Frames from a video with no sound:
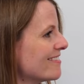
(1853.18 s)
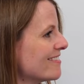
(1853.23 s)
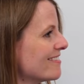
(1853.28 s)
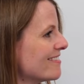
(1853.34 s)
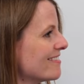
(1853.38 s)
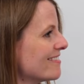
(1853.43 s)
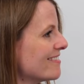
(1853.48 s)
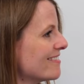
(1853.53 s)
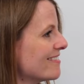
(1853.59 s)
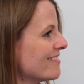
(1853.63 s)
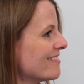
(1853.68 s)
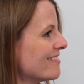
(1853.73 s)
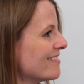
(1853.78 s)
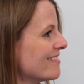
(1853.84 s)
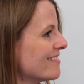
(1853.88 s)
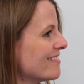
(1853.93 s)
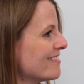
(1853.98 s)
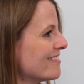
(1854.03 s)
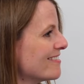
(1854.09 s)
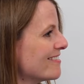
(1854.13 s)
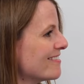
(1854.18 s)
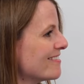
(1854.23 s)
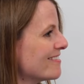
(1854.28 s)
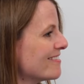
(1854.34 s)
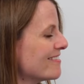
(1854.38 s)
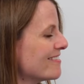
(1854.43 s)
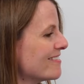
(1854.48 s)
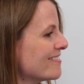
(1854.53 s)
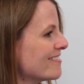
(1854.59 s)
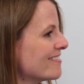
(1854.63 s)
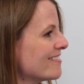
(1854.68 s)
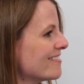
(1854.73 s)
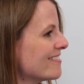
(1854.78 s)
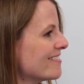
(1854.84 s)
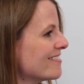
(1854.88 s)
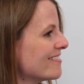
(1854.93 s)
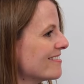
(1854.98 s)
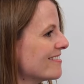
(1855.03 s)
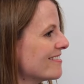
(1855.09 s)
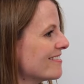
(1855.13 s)

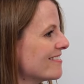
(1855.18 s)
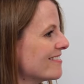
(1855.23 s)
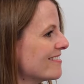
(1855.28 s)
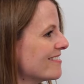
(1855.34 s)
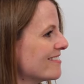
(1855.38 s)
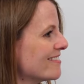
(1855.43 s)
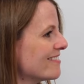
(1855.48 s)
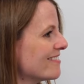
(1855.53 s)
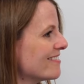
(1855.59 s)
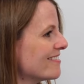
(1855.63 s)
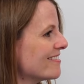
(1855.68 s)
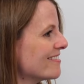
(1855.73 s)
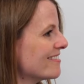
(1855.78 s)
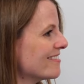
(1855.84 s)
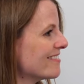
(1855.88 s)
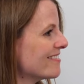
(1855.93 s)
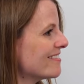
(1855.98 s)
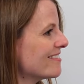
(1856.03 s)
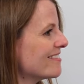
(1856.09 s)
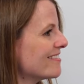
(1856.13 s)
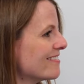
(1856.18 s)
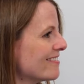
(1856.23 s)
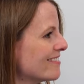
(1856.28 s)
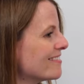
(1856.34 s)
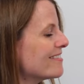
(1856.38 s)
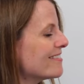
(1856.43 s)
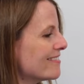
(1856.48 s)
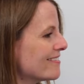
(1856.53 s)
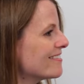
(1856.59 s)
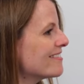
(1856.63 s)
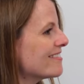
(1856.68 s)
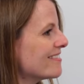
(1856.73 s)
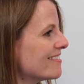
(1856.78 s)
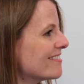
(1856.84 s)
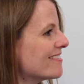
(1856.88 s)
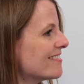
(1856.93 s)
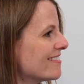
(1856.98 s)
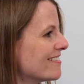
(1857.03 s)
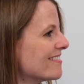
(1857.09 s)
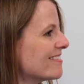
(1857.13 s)

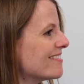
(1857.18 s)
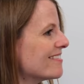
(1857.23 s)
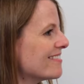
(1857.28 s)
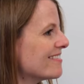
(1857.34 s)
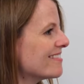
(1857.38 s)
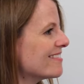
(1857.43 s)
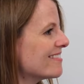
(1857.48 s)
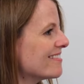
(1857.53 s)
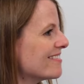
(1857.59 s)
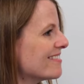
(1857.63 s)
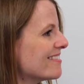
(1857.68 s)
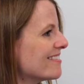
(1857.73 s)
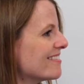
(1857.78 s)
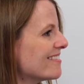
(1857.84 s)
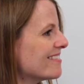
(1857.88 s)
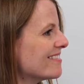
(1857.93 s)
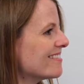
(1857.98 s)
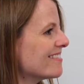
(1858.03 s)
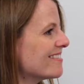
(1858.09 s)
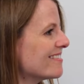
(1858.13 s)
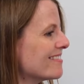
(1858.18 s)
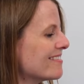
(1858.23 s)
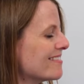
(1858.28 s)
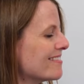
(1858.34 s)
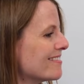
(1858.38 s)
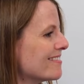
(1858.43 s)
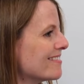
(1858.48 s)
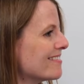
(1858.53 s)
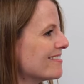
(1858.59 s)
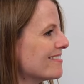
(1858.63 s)
The person shown says nothing.